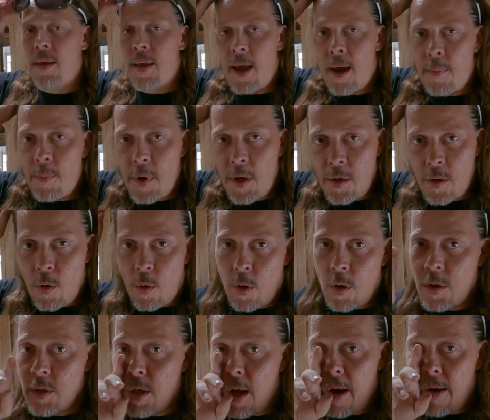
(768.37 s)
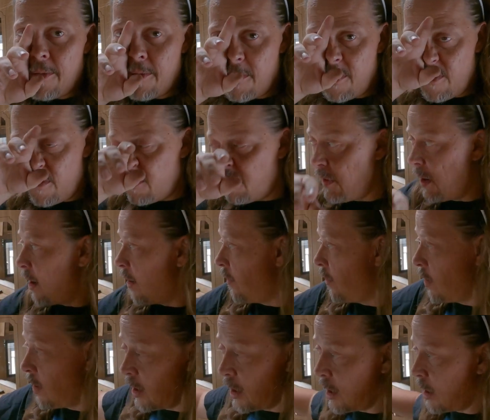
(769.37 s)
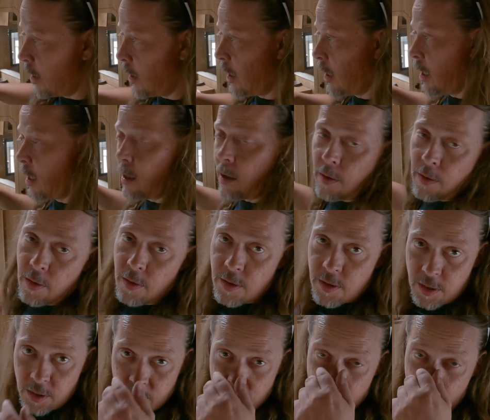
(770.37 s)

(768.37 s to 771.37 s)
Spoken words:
cabinet doors off of everything in here. There's still